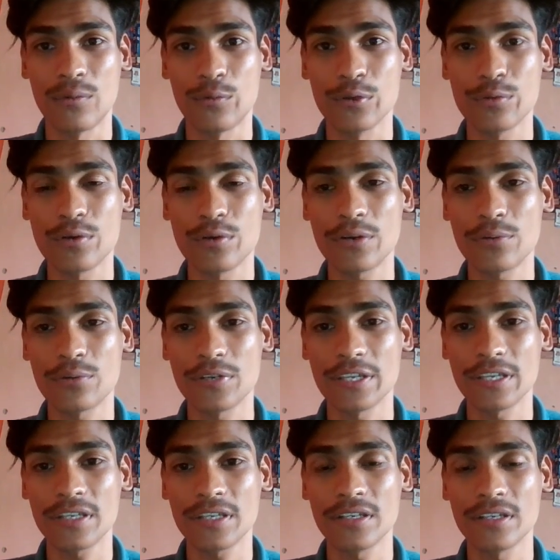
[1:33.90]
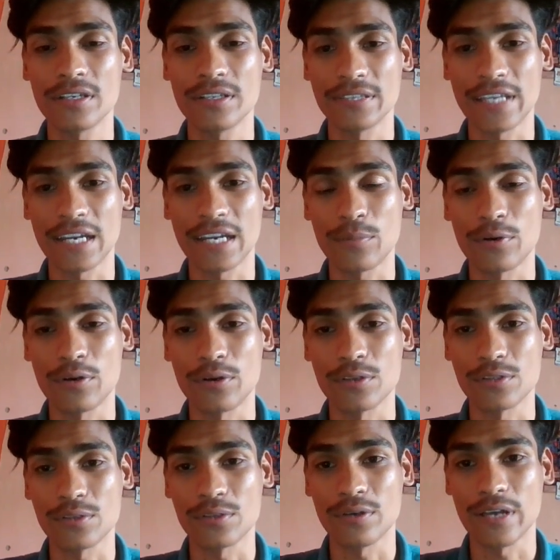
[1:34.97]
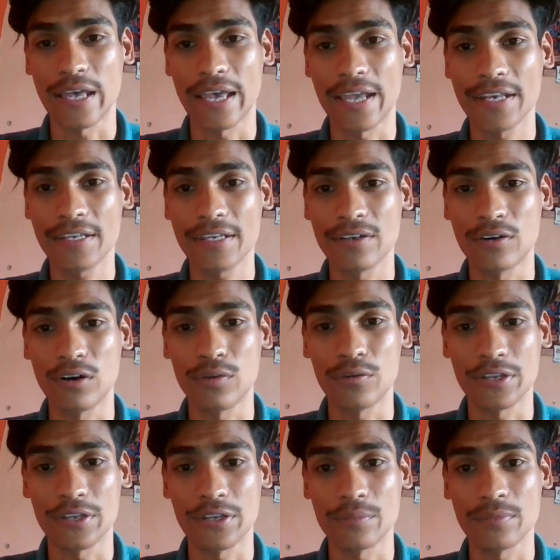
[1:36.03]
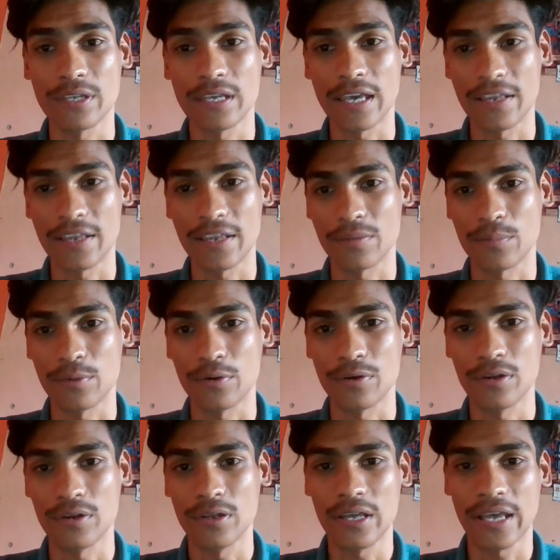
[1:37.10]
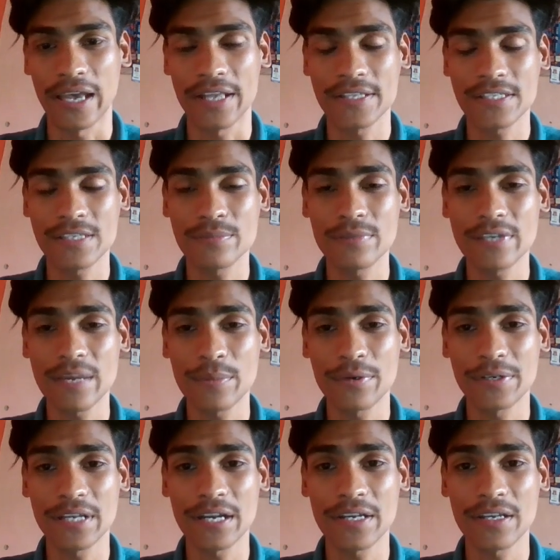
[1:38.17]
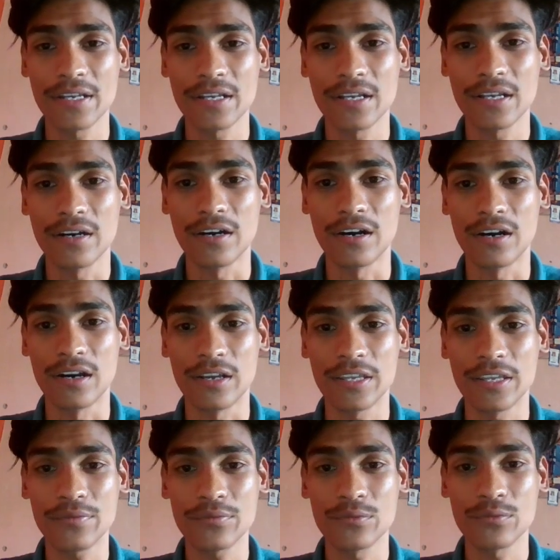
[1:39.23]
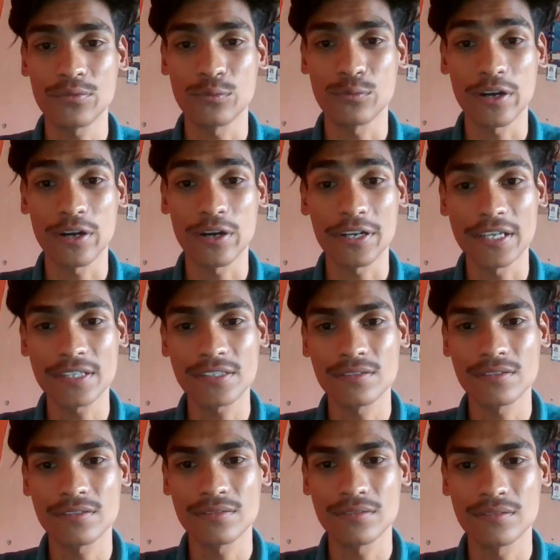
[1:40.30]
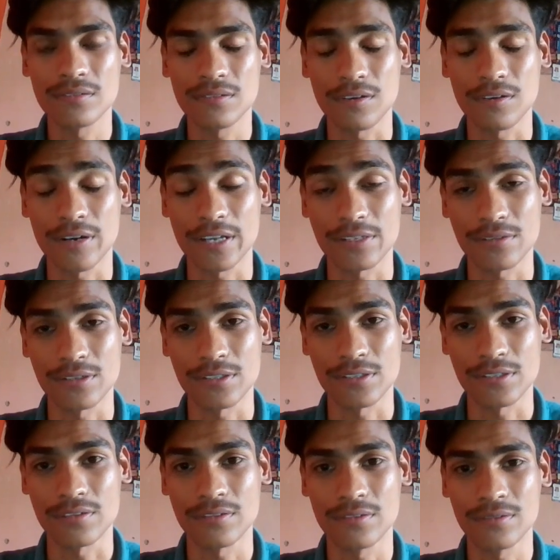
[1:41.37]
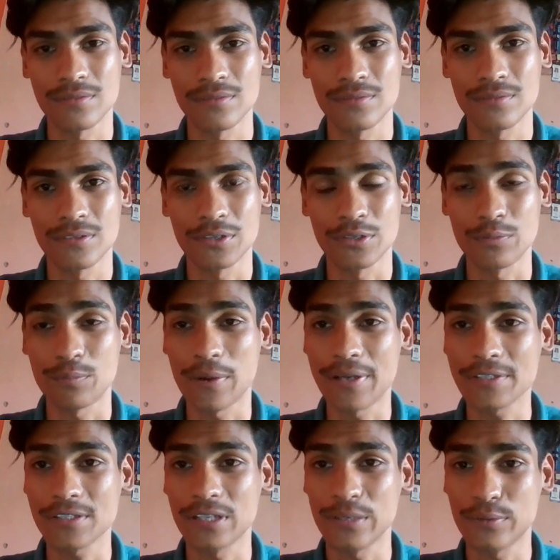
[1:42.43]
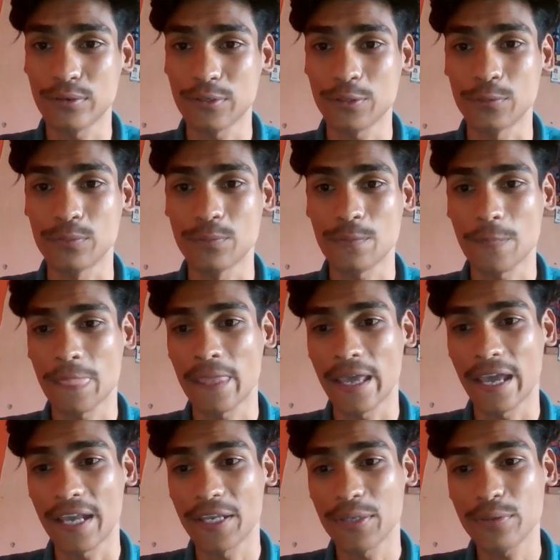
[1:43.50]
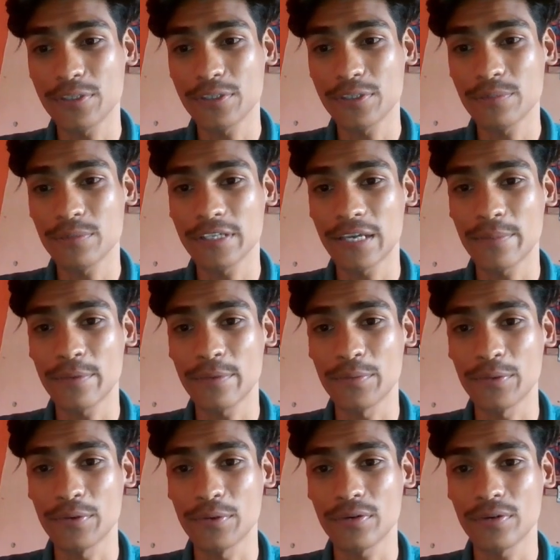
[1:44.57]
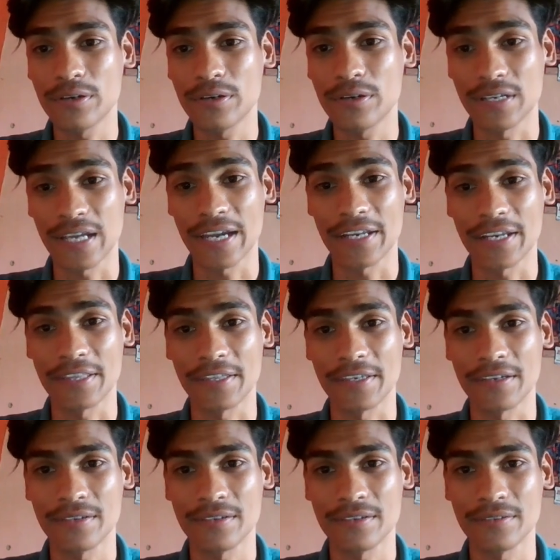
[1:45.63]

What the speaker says: We want to take that pawn also and offer him another pawn. And simply after that, if white takes, congratulations, you pass level 2, and you will simply develop your knight there.